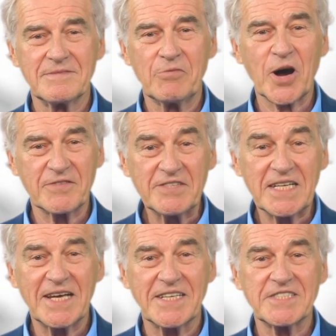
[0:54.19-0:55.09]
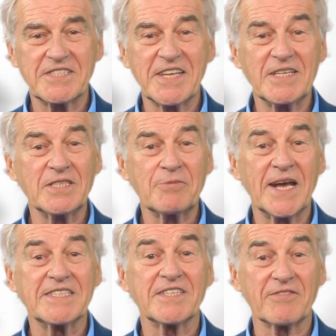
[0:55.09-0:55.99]
One of Kineta's key
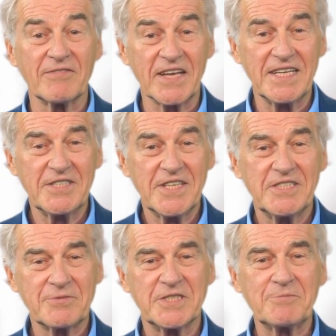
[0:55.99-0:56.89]
competitive advantages was